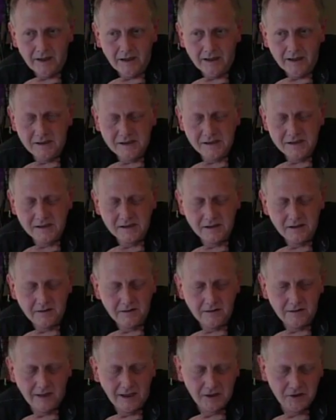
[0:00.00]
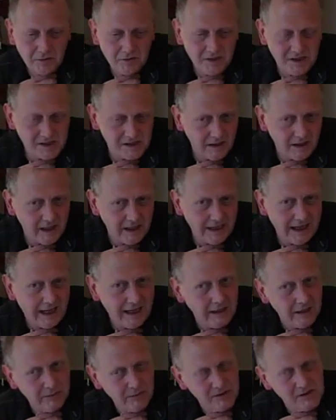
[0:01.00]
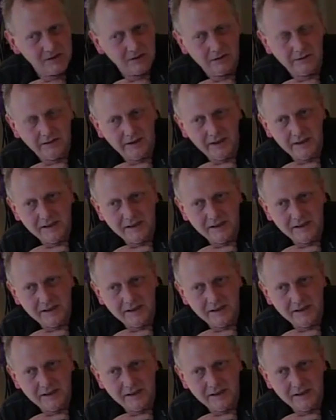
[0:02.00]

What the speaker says: it's the actual design element of it.